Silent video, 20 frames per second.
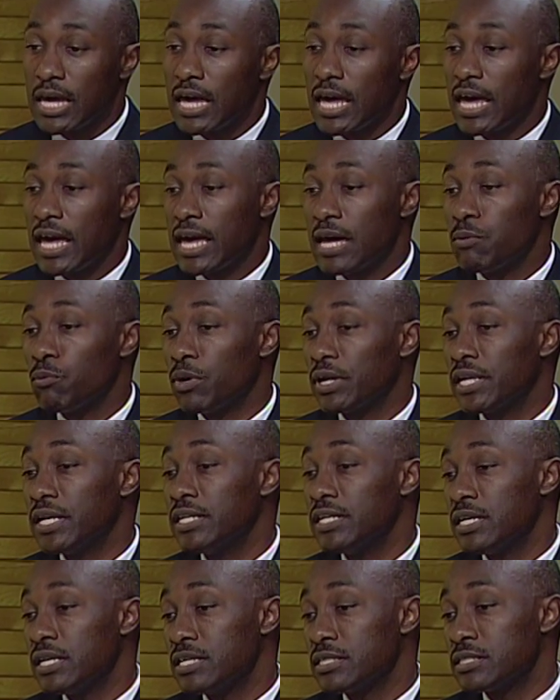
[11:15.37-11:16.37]
And what it
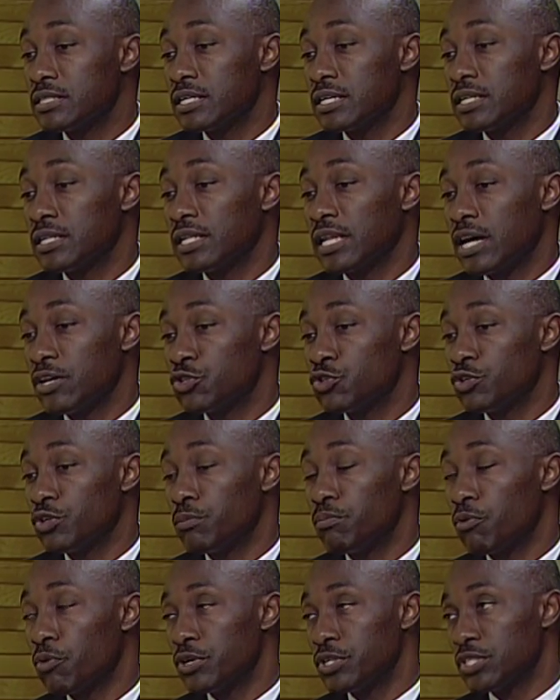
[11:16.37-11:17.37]
does is it allows you to
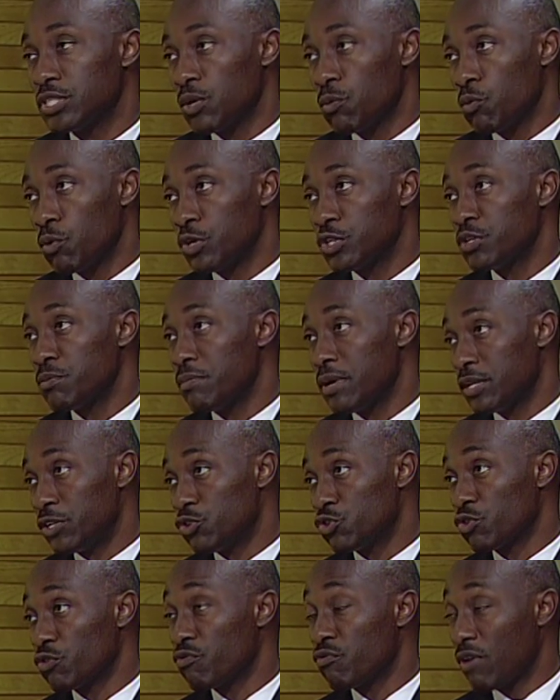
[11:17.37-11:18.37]
appoint someone to
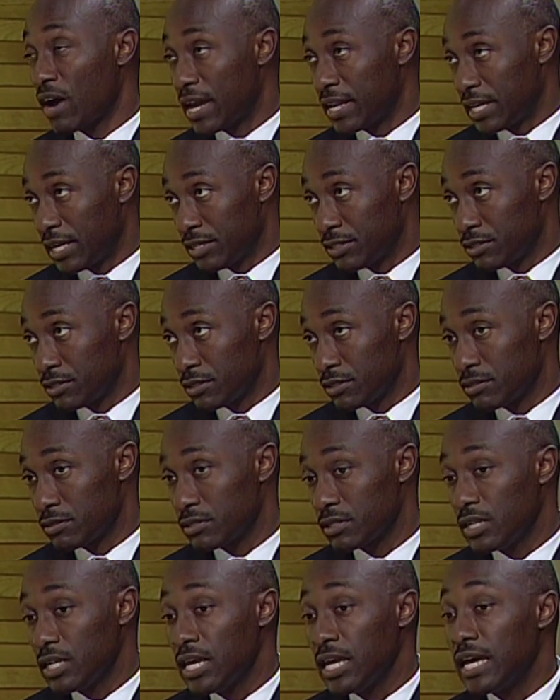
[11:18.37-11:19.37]
manage your
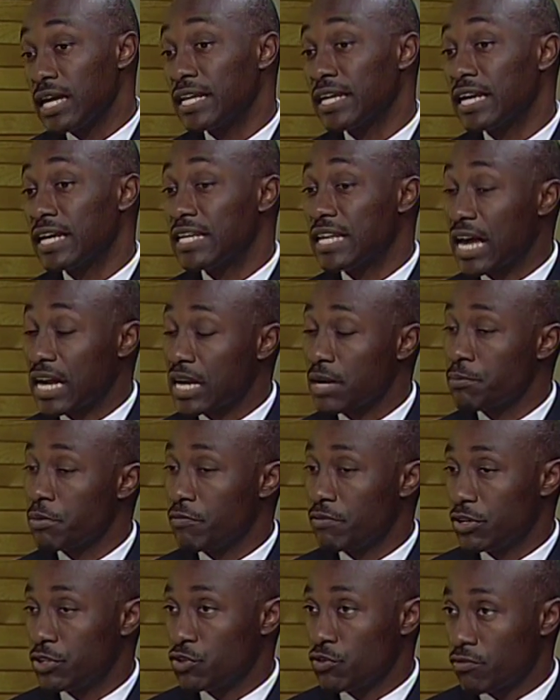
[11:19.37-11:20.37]
finances. And again, that could
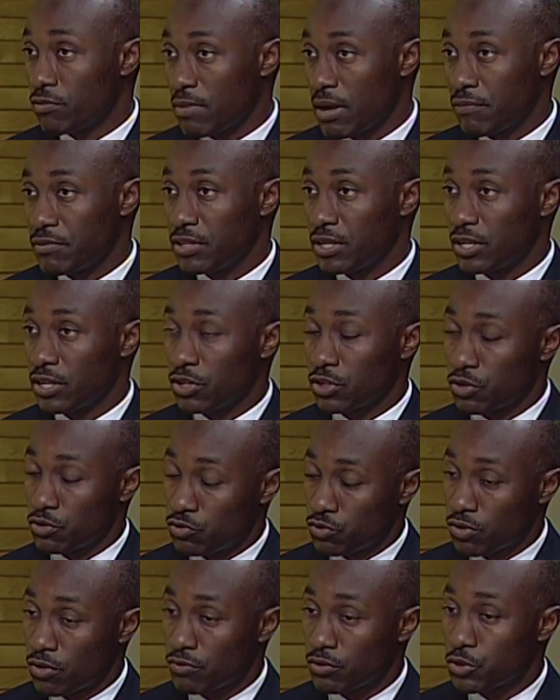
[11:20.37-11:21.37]
prevent you from having to get a
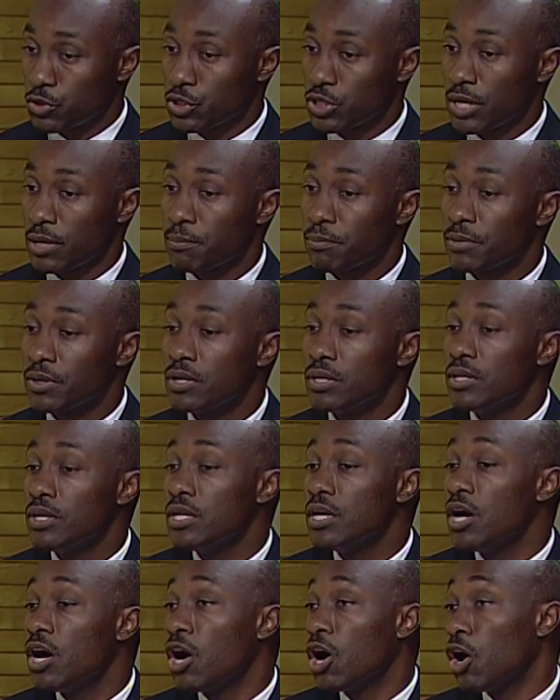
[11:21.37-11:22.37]
conservatorship.
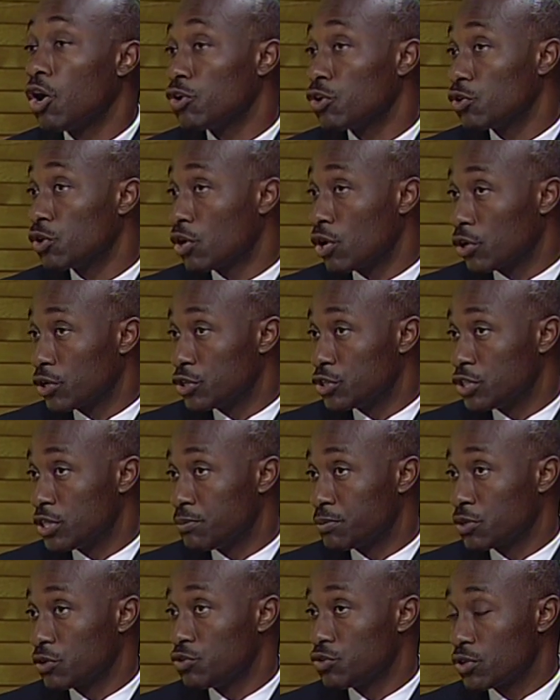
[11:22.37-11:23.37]
Although
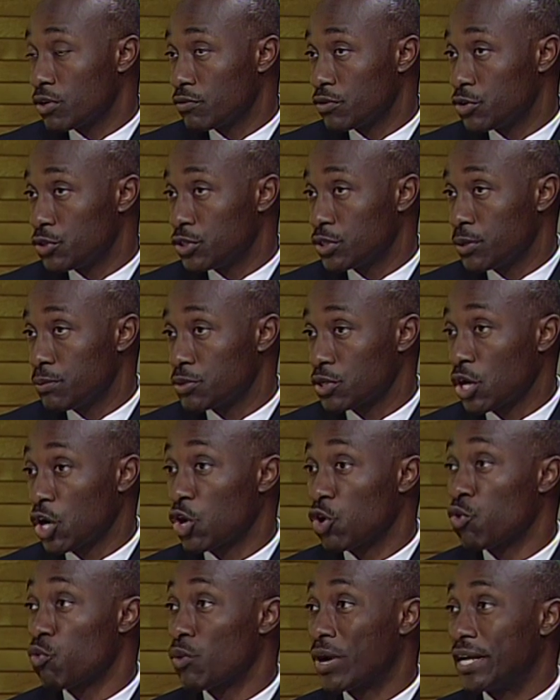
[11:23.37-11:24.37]
guardianships, conservatorships
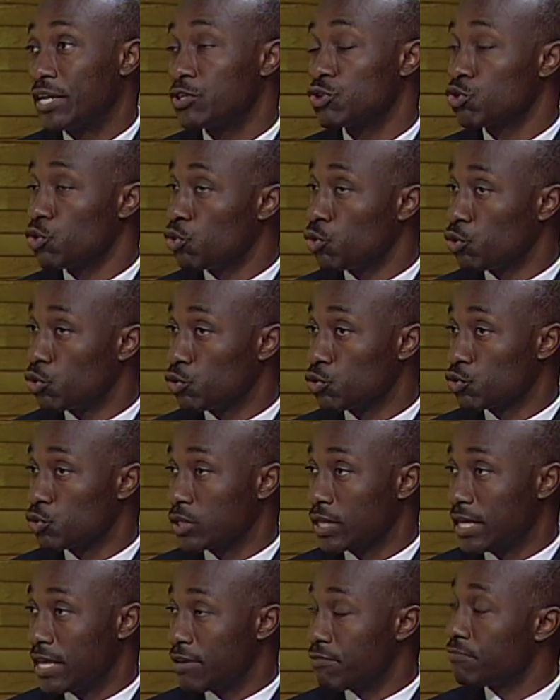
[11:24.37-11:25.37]
are great
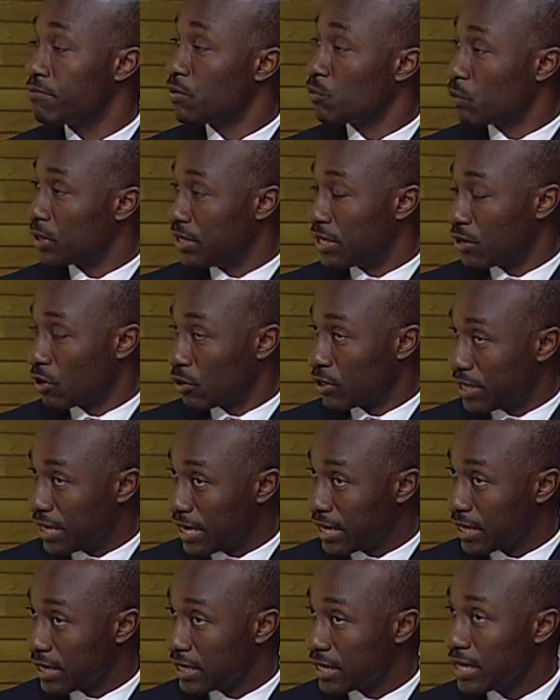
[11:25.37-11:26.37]
tools if and when they are
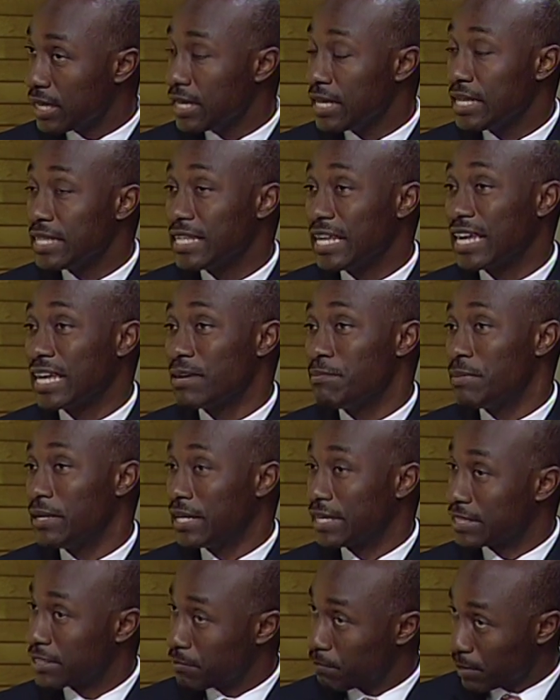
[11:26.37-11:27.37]
needed, they can be
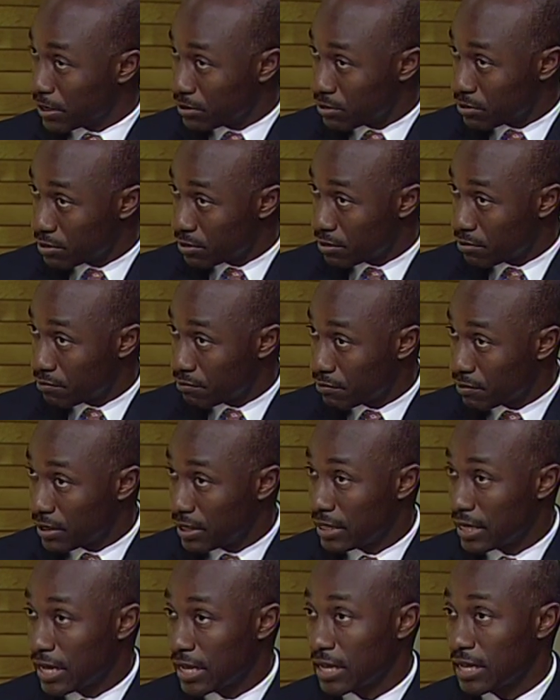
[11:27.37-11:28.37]
expensive
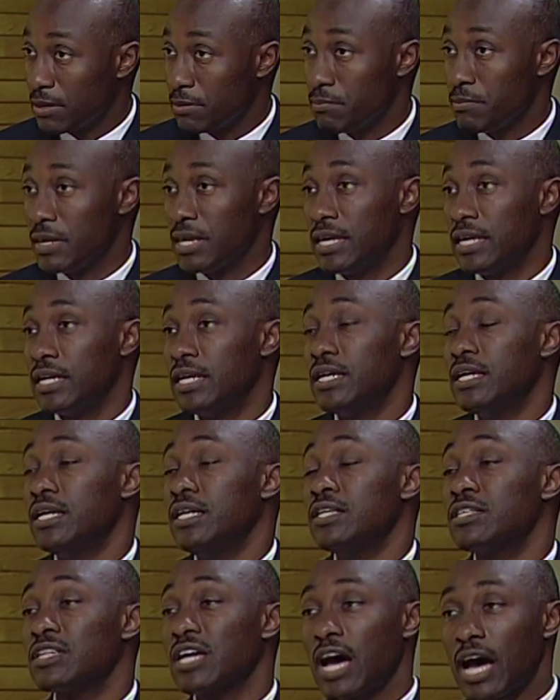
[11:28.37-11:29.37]
and they can be
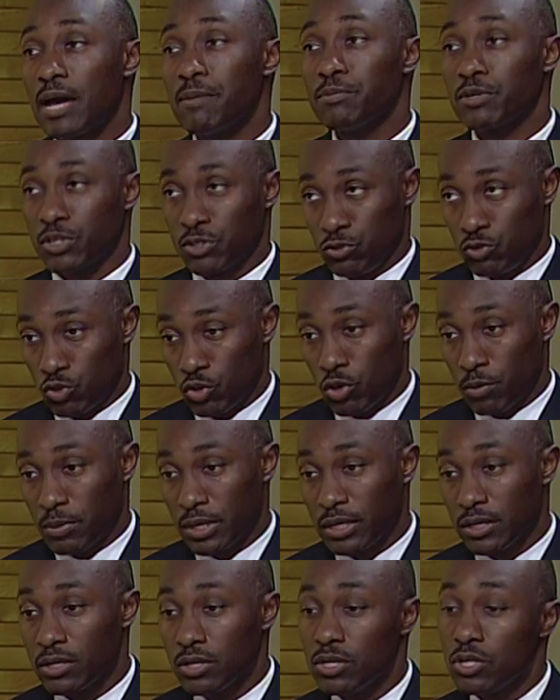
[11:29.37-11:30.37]
time
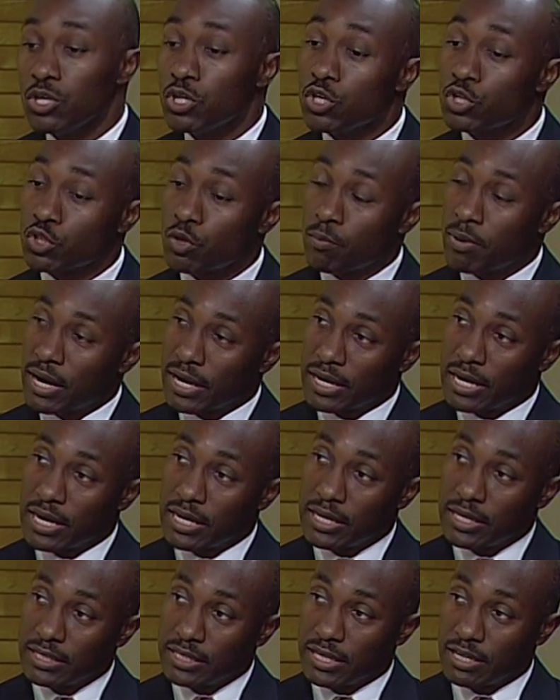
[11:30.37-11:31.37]
consuming. So by
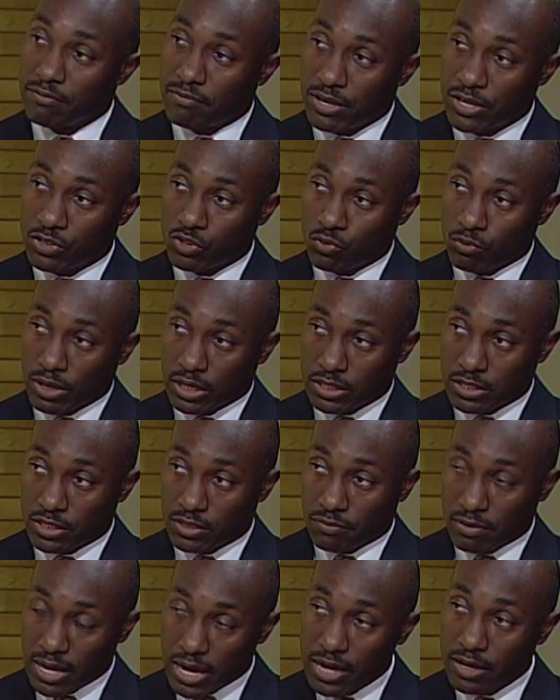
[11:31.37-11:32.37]
getting the advance directives
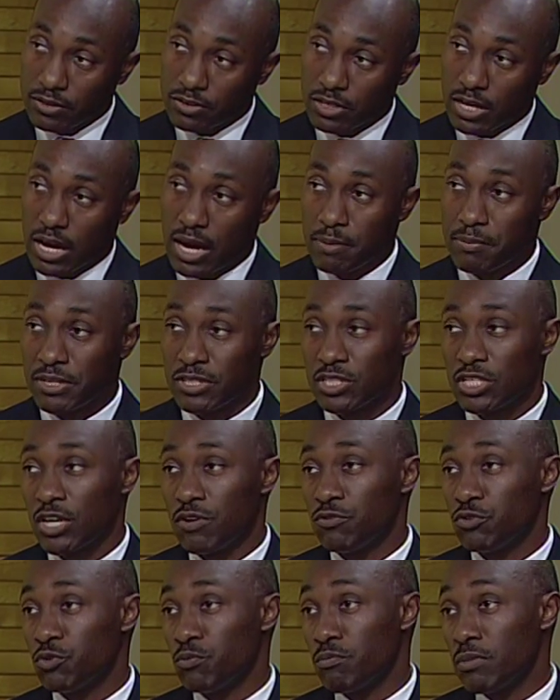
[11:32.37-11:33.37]
ahead of time, it
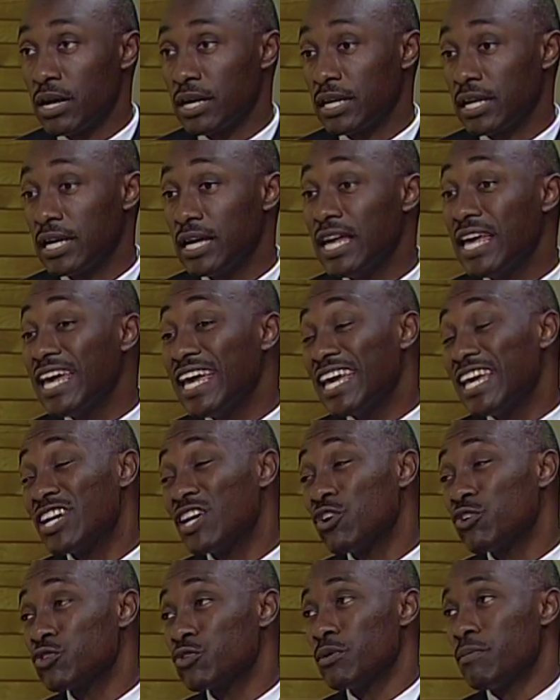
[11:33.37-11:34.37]
saves you money. It
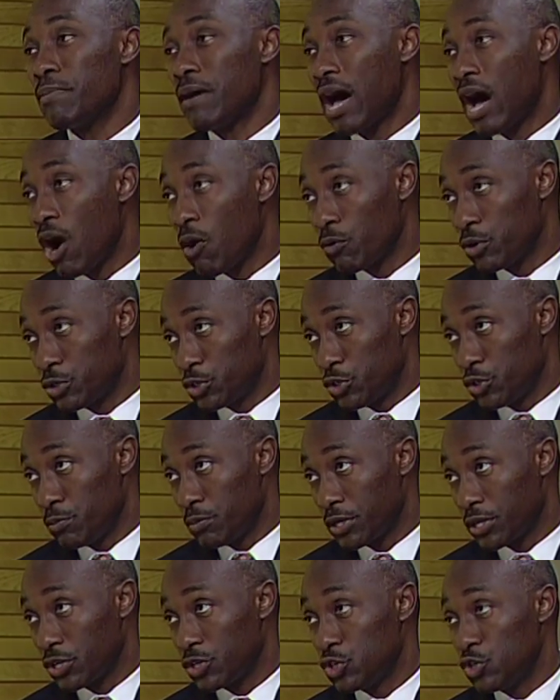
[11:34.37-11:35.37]
also empowers you
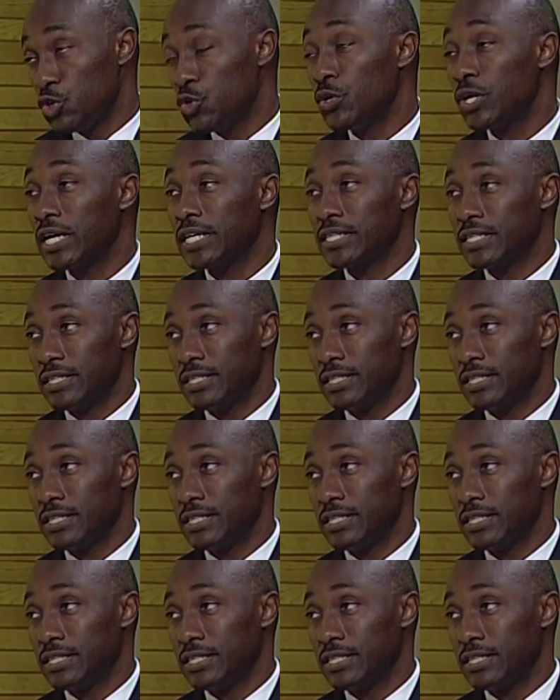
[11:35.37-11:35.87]
because you get to